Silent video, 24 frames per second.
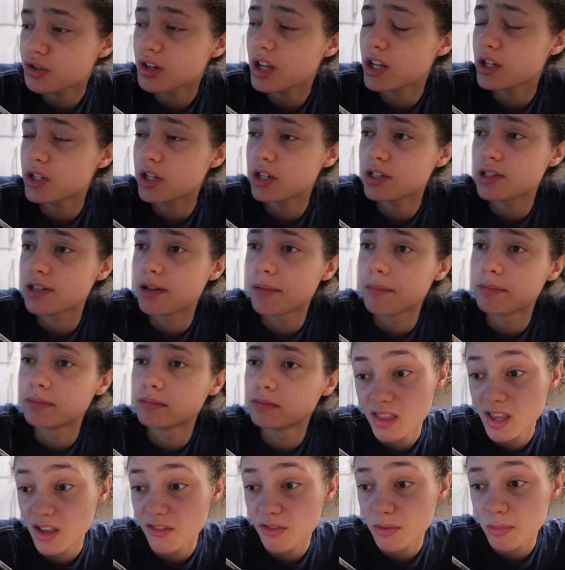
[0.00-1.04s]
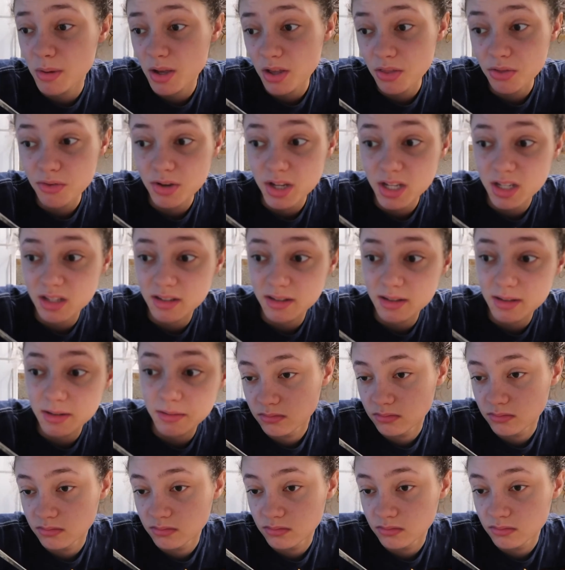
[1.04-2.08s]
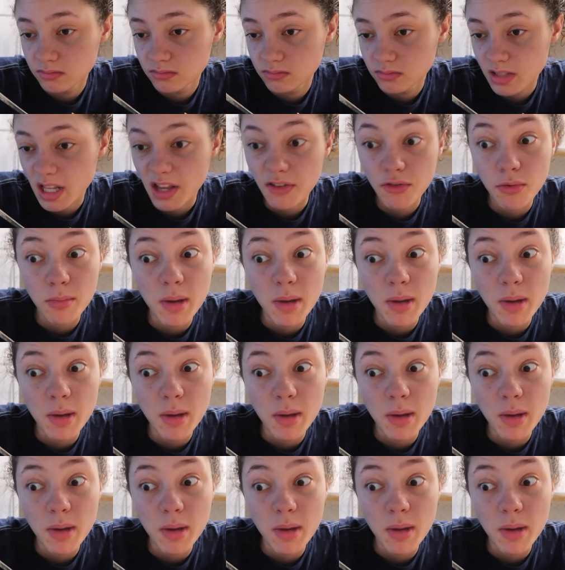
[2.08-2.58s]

you can't taste them. And they have omega-3s. They have